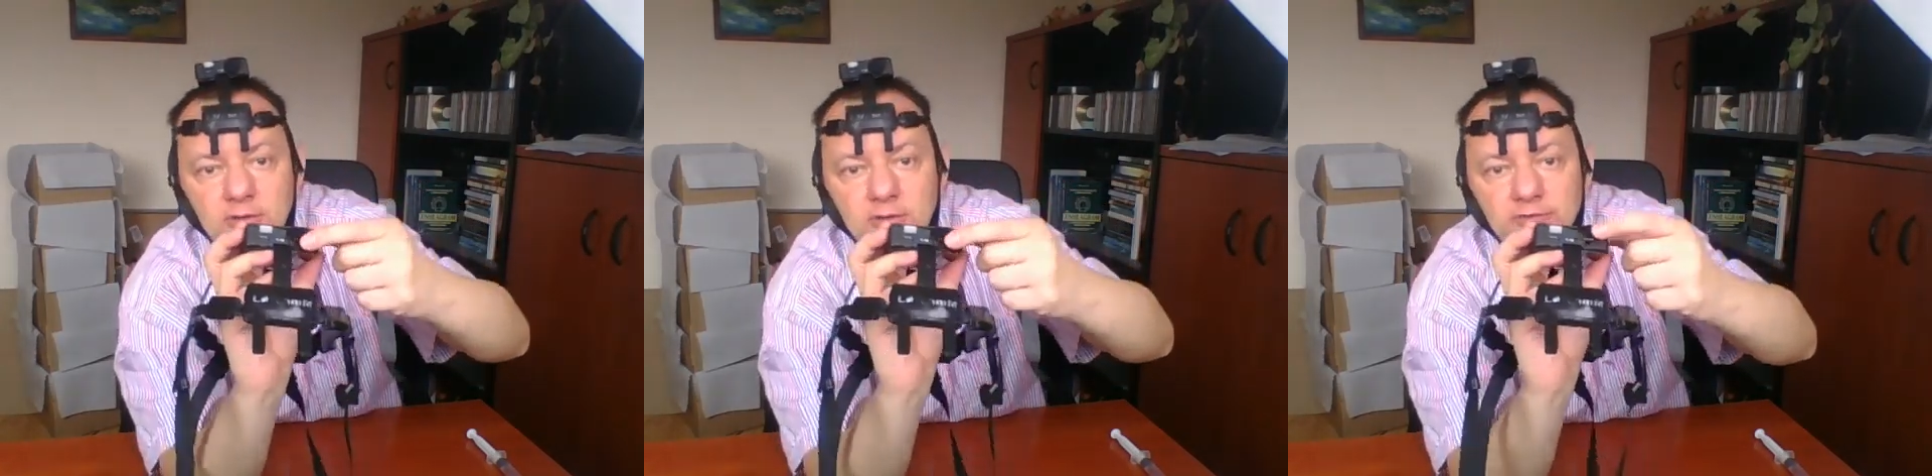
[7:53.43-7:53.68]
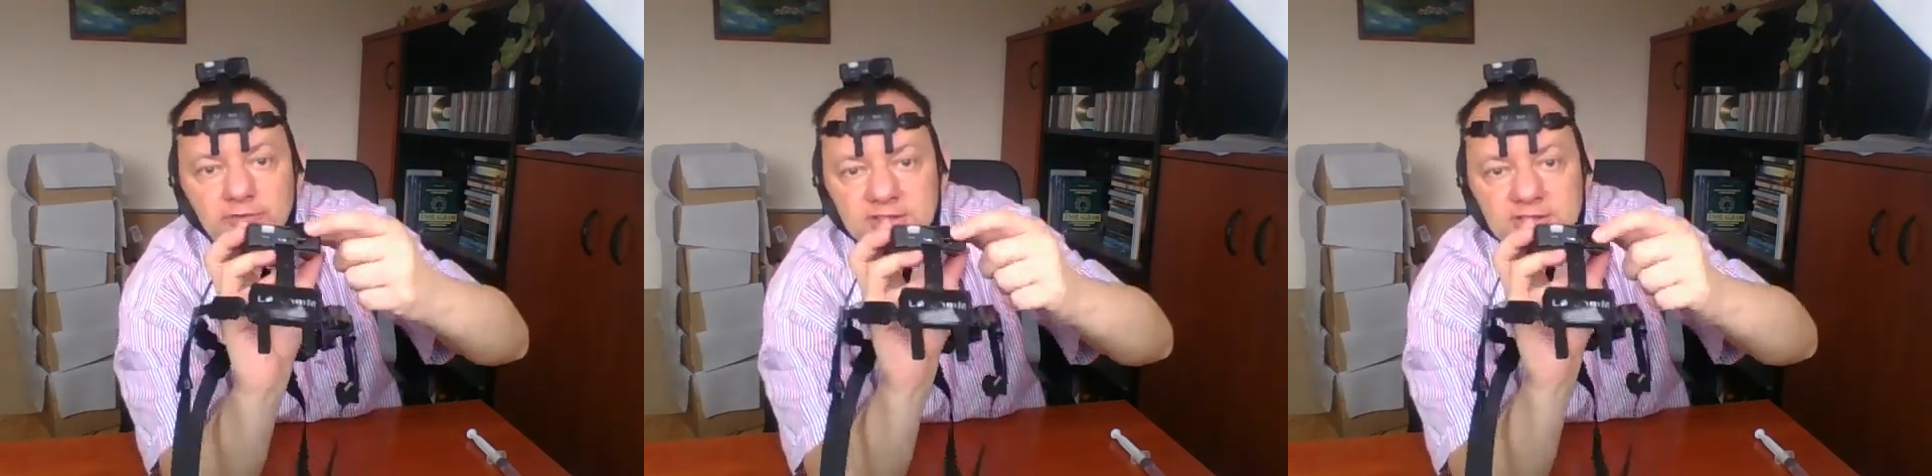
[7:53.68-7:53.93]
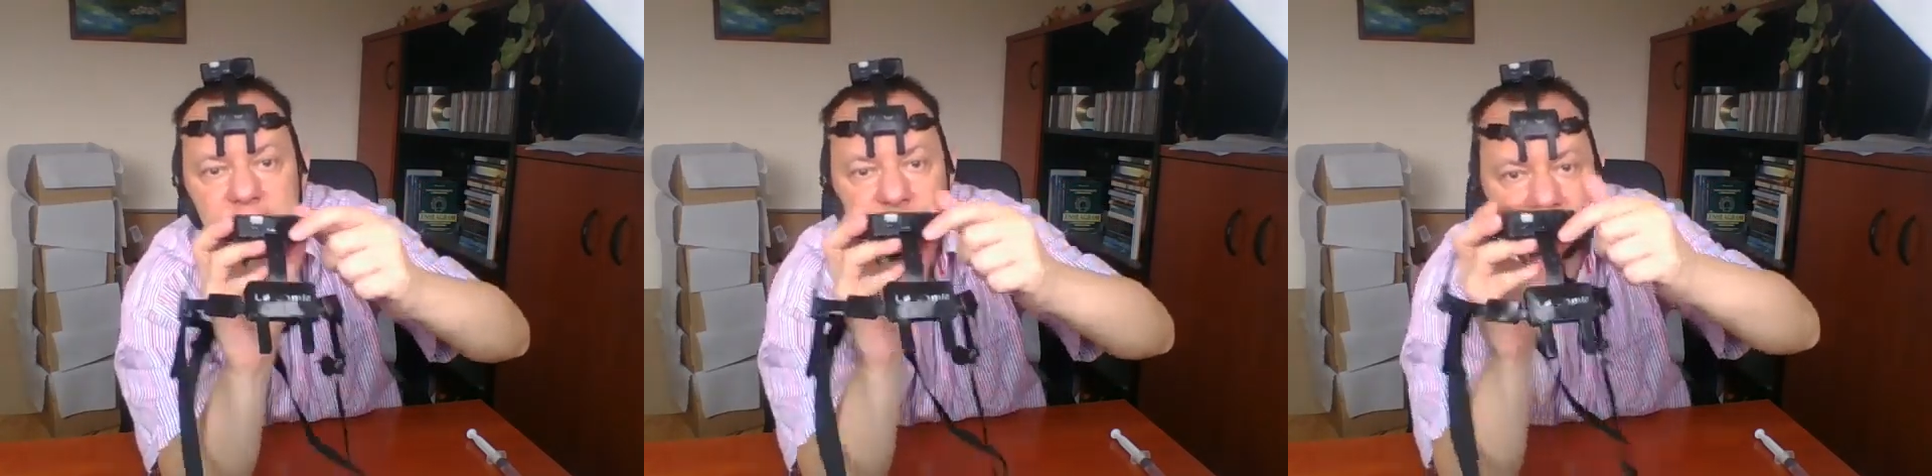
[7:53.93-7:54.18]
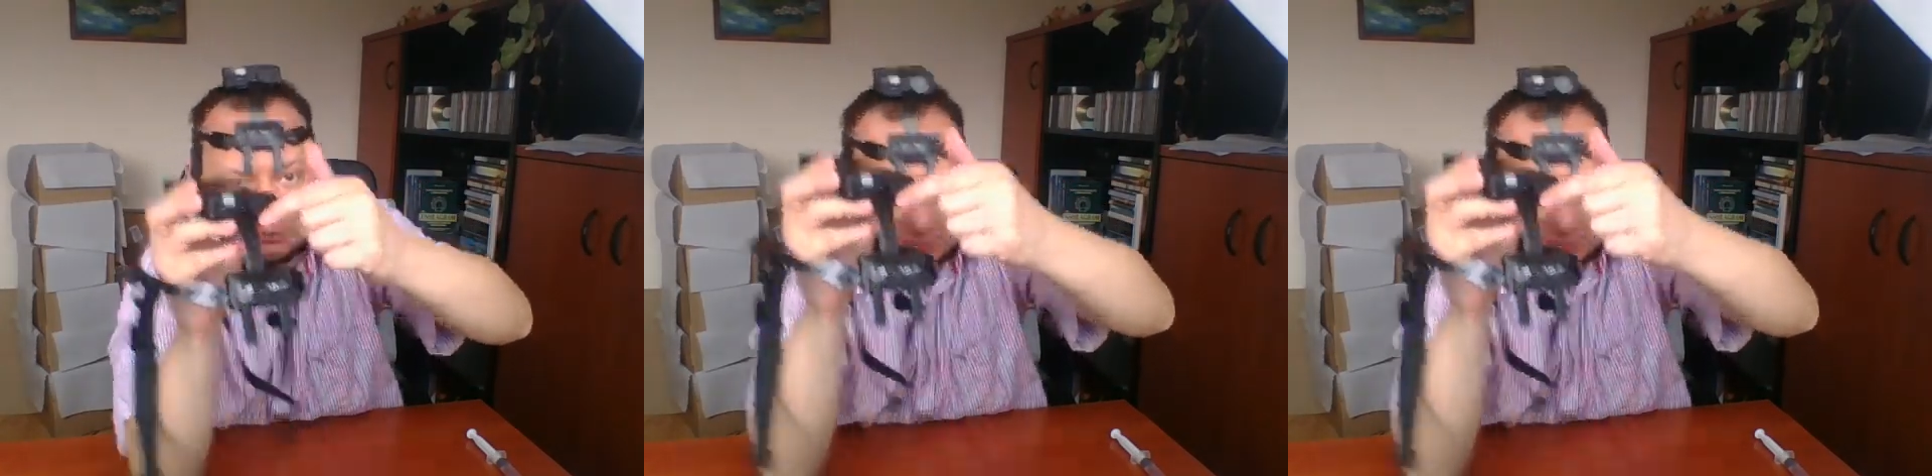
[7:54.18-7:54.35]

of this